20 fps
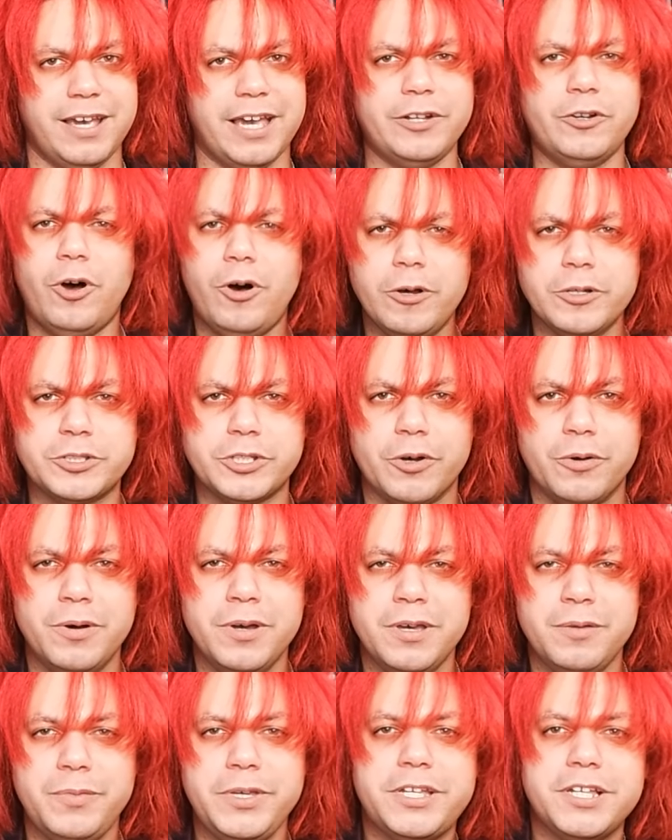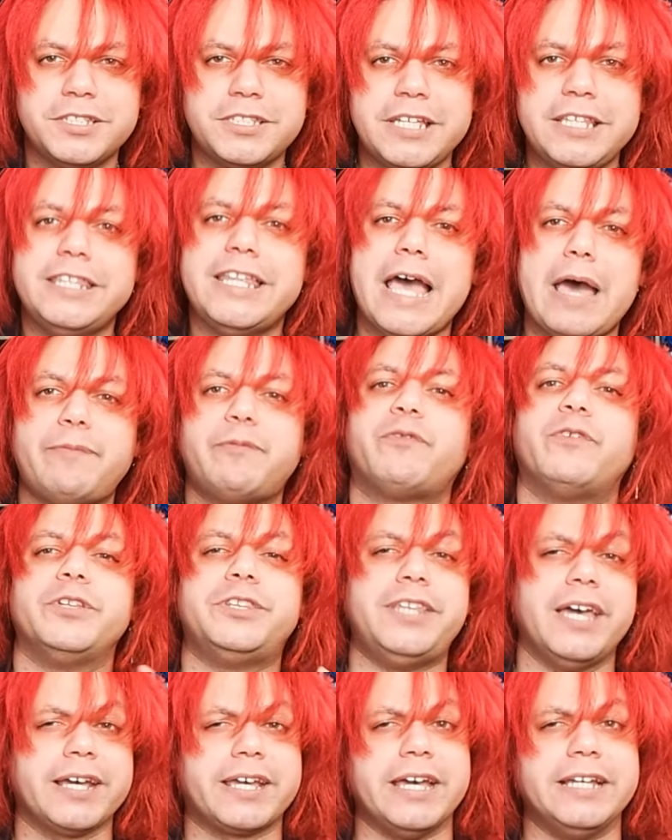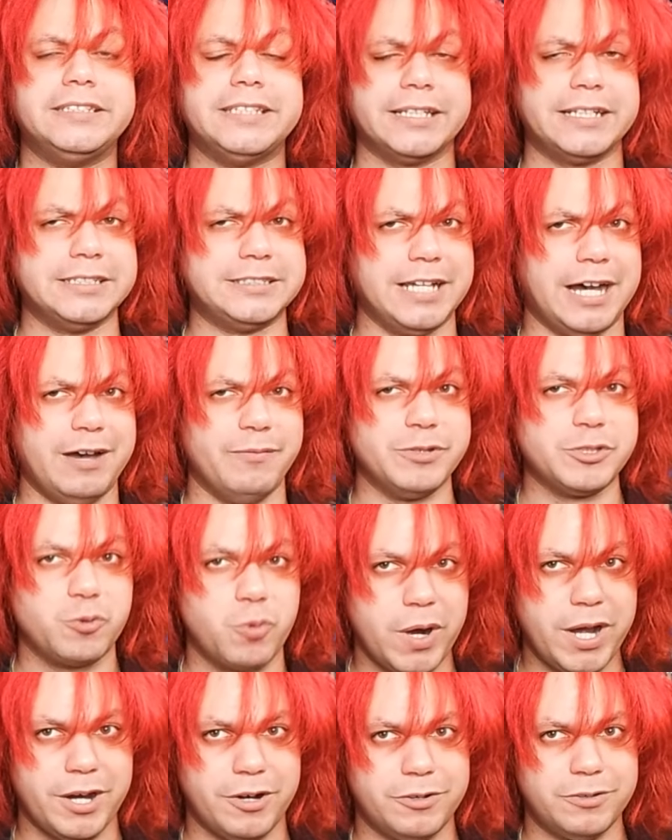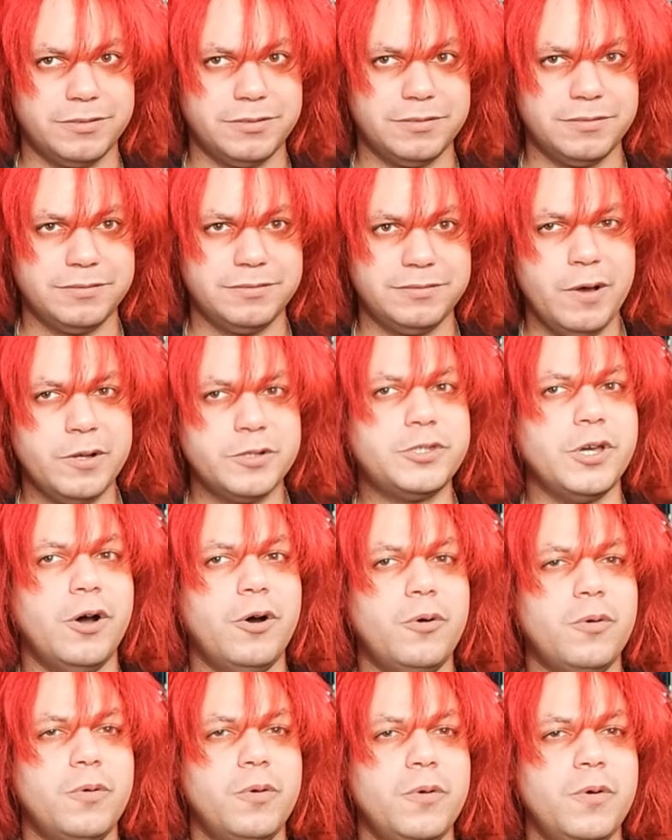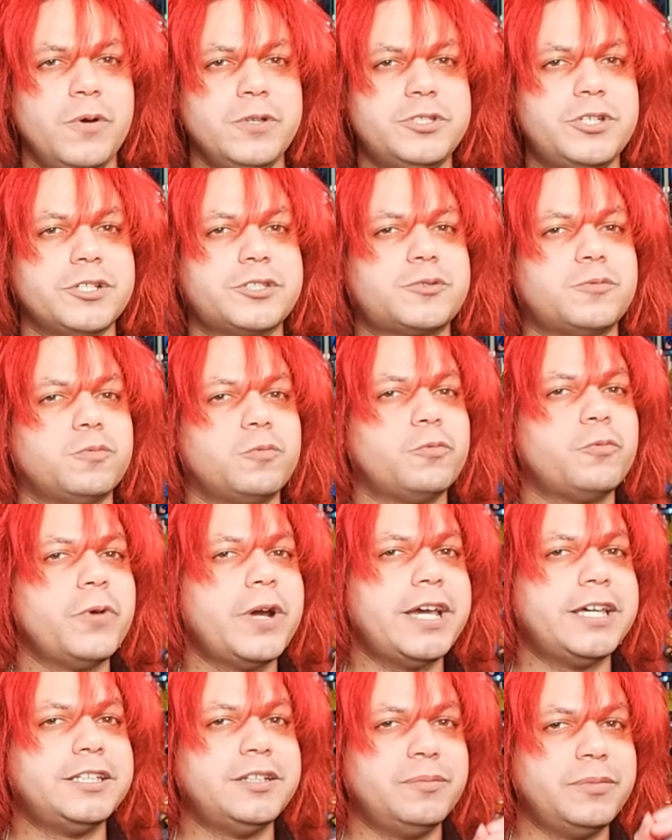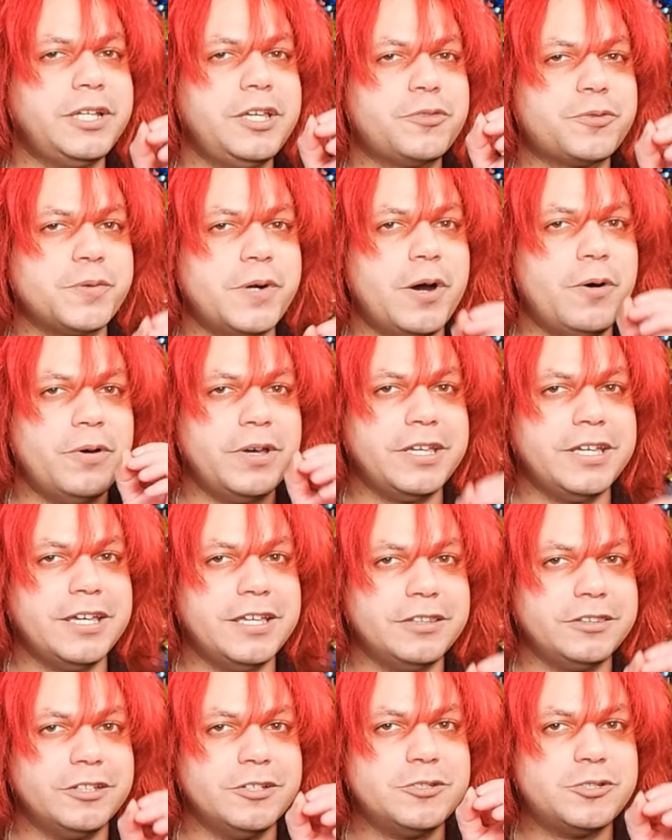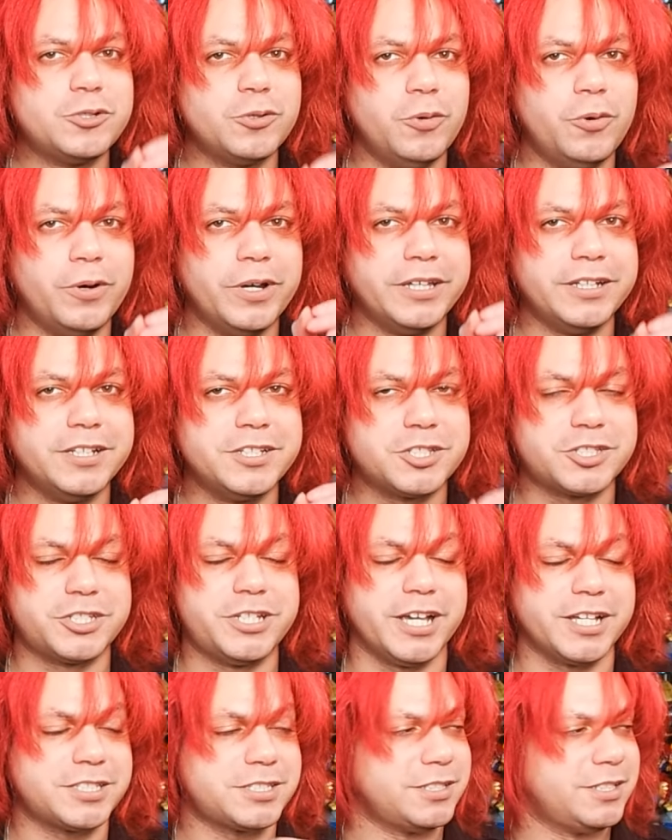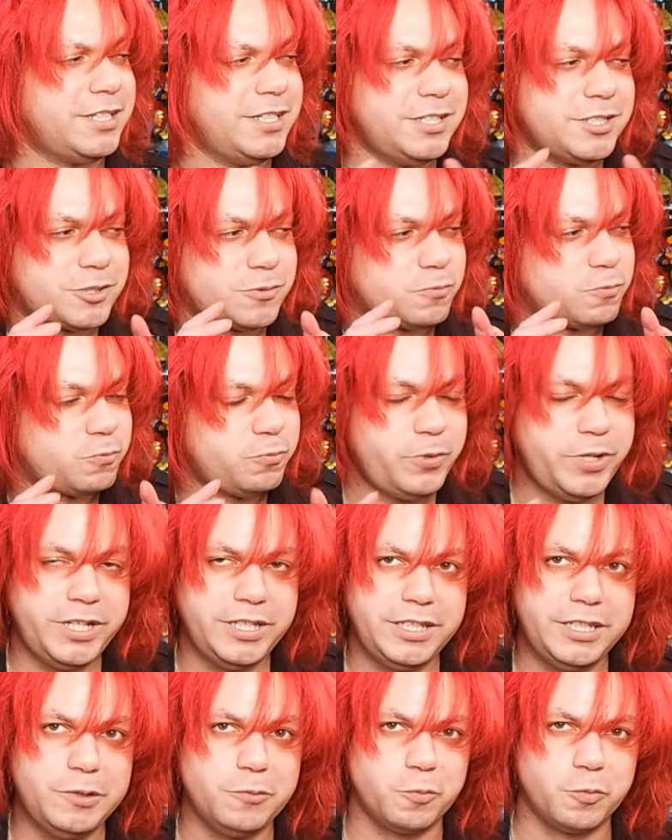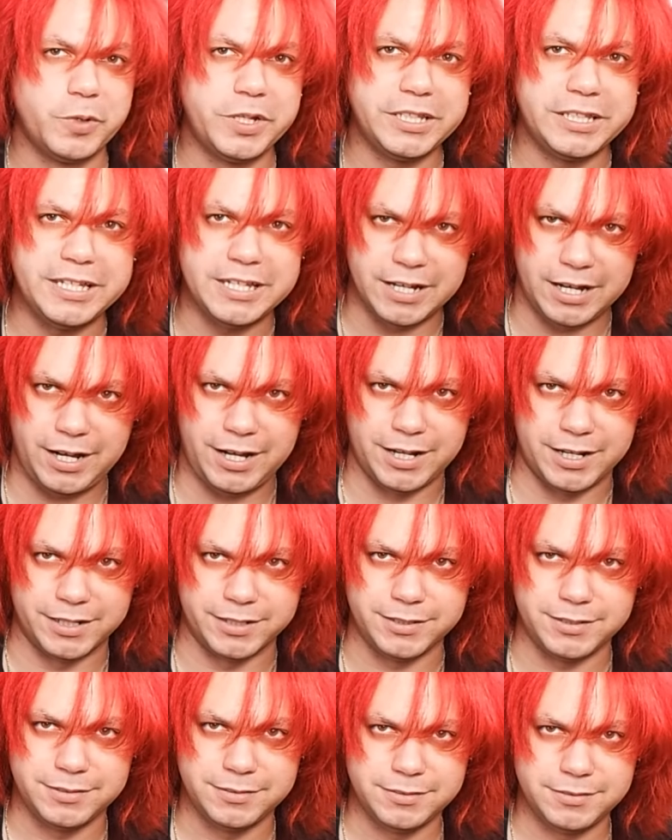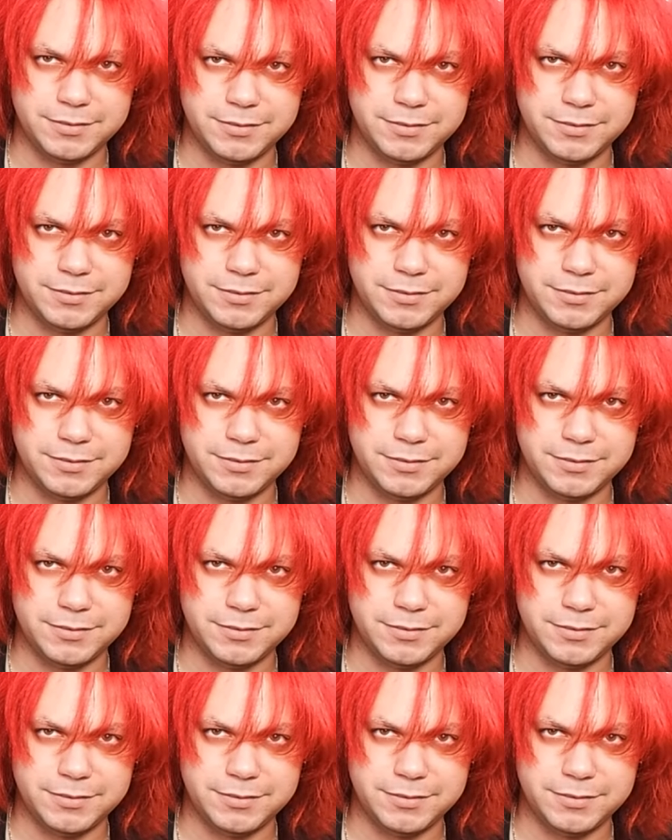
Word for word: And also because he napped for decades at a time as well. So just randomly throwing in the jewel in his chest is really, really odd.